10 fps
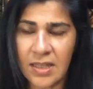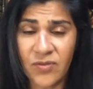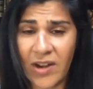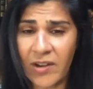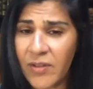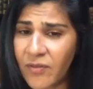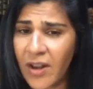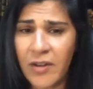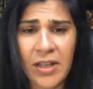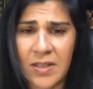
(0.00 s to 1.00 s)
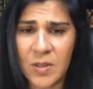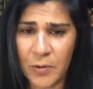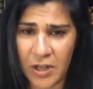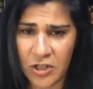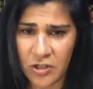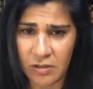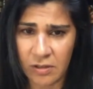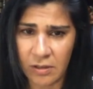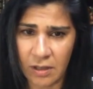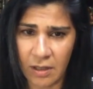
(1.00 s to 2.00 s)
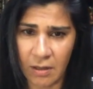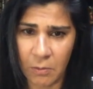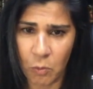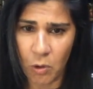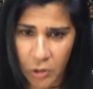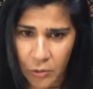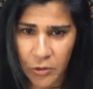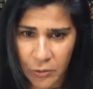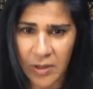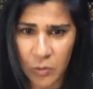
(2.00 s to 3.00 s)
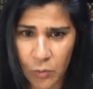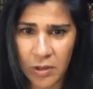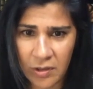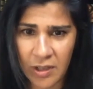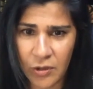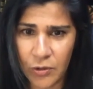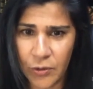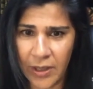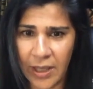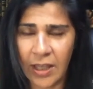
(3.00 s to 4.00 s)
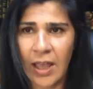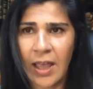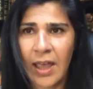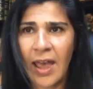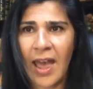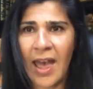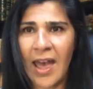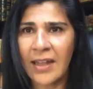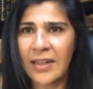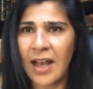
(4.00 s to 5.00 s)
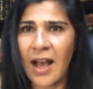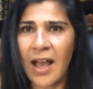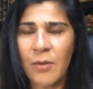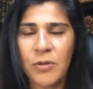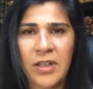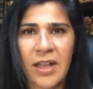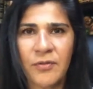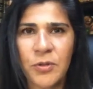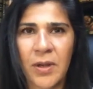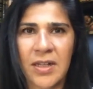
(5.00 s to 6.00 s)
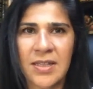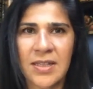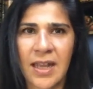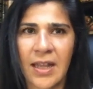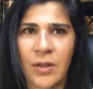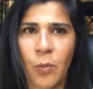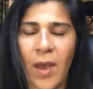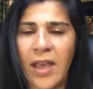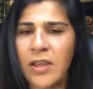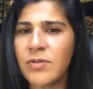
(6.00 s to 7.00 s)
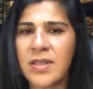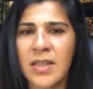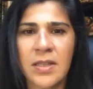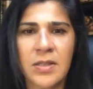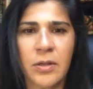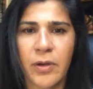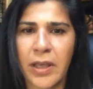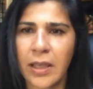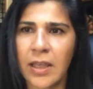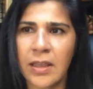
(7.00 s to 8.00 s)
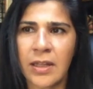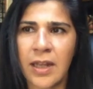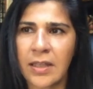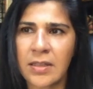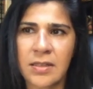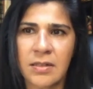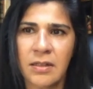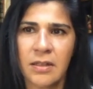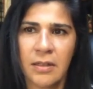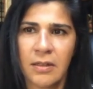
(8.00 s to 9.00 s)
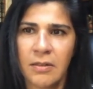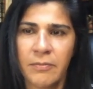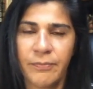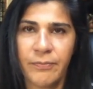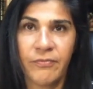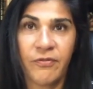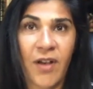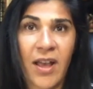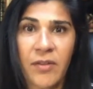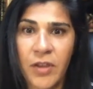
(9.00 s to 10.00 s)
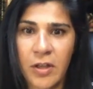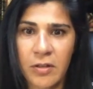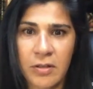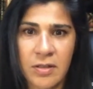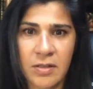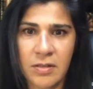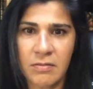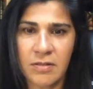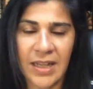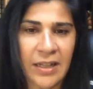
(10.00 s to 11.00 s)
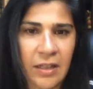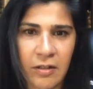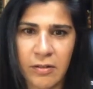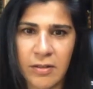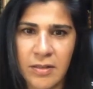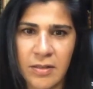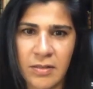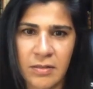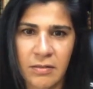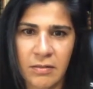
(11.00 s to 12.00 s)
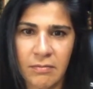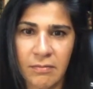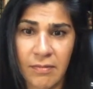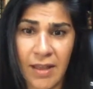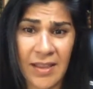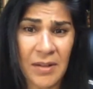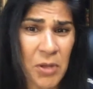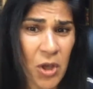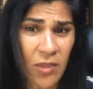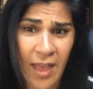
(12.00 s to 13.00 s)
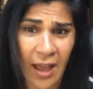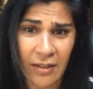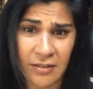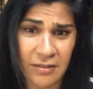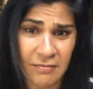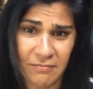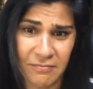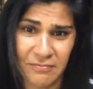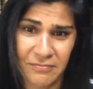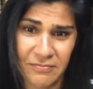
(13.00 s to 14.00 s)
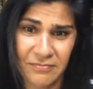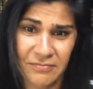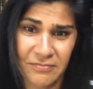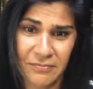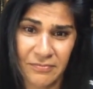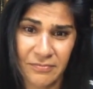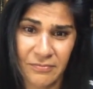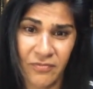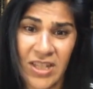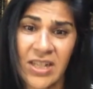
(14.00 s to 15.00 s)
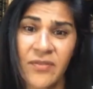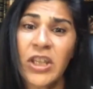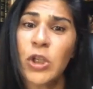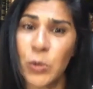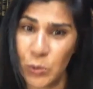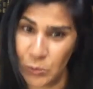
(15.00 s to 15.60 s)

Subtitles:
very, very inspirational, what you're doing, the work that you're doing. And I would love to understand where you see this going in the next 5 years, 10 years, and then beyond that, vis-a-vis you.